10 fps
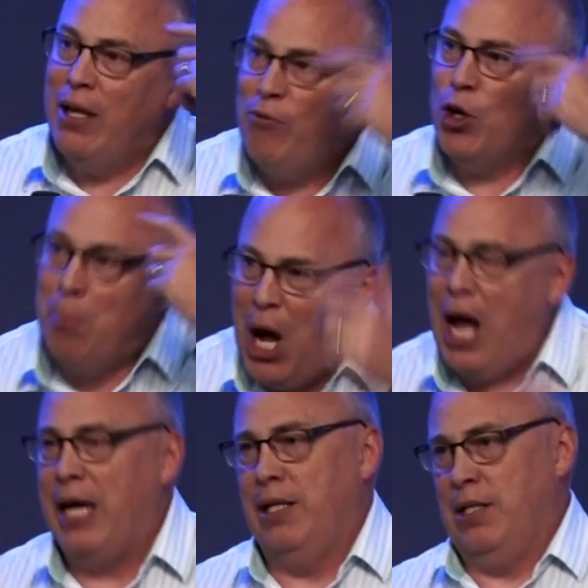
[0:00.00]
of your
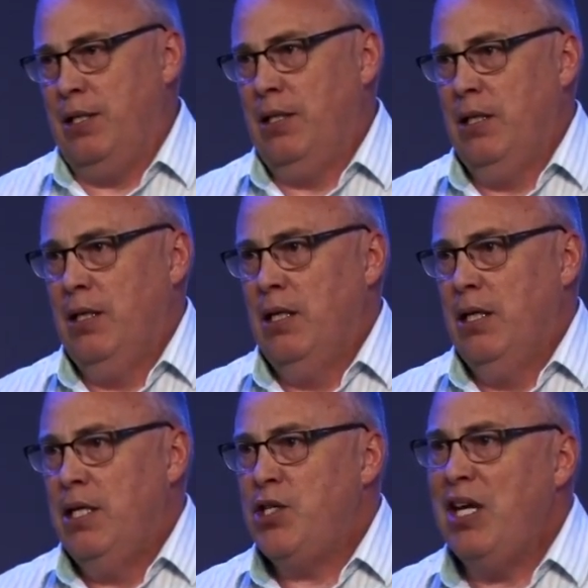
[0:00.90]
mind.
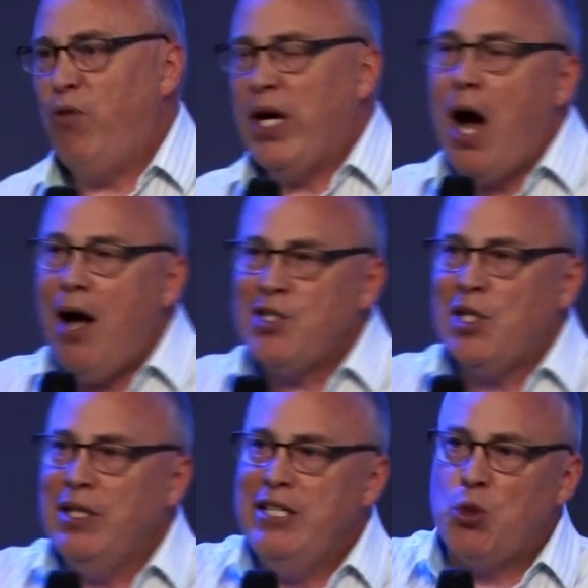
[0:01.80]
You see, if we
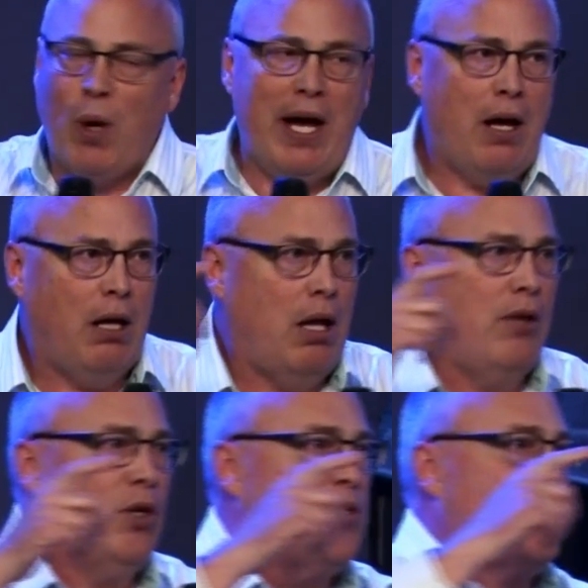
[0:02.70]
constantly dwell
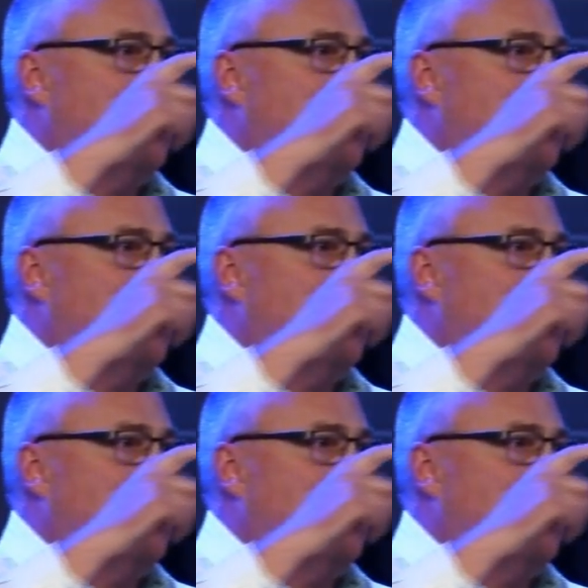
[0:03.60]
on those